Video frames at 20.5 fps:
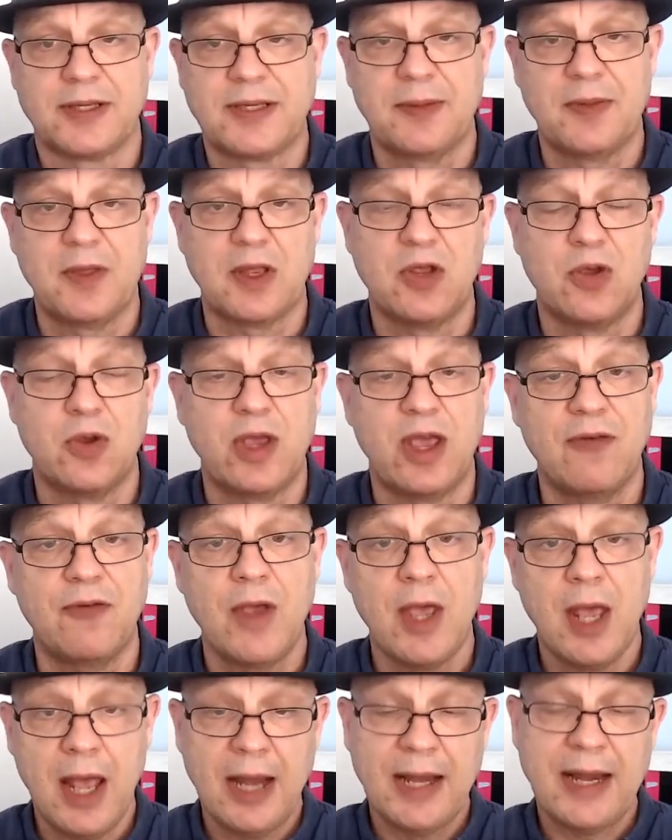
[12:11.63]
Something you
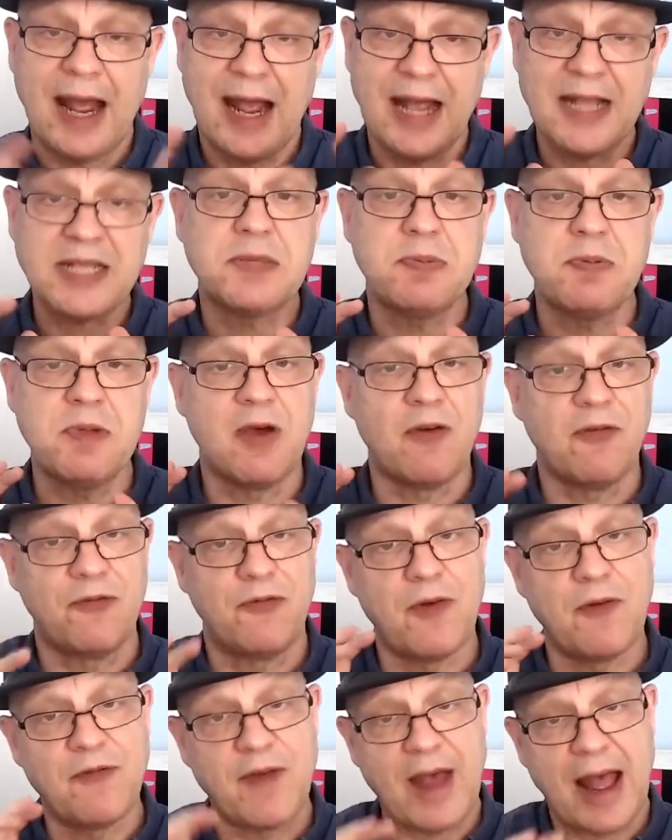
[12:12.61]
give that has to be
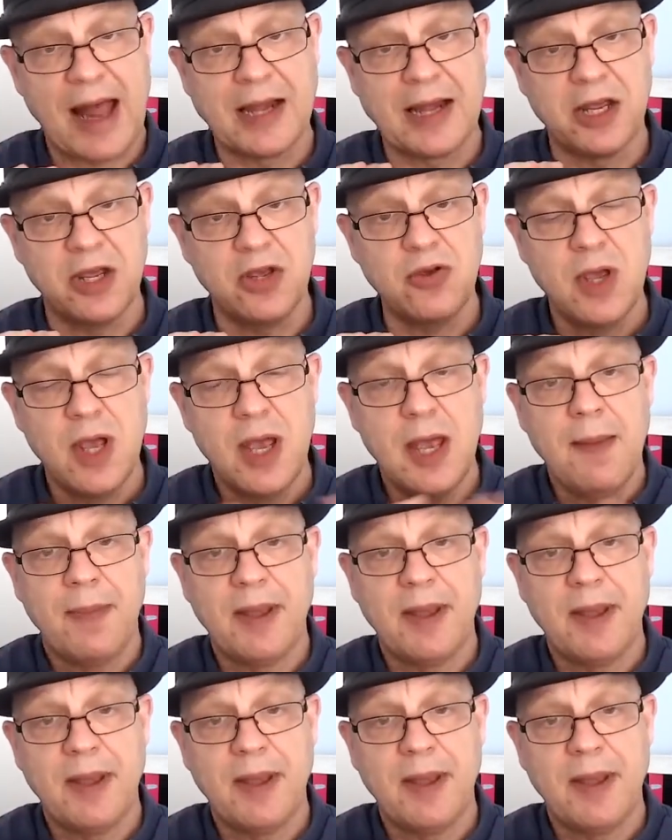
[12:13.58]
of value,